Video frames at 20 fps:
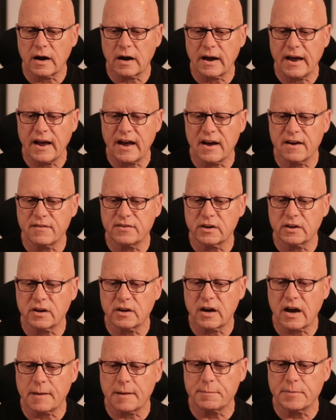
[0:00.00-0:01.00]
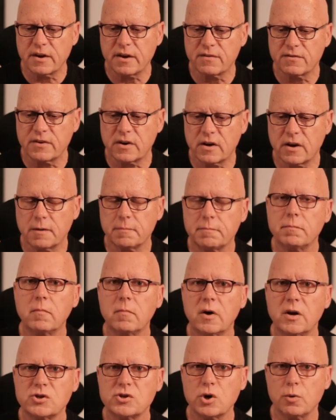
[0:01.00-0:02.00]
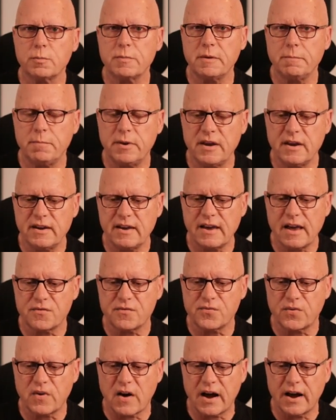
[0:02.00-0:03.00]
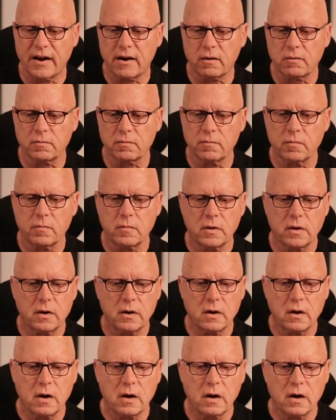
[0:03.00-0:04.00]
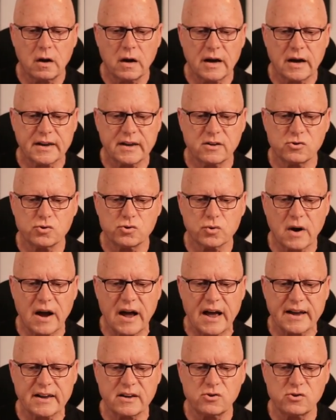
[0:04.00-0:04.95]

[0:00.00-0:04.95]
have a copy of a Adobe PDF file. I can drag and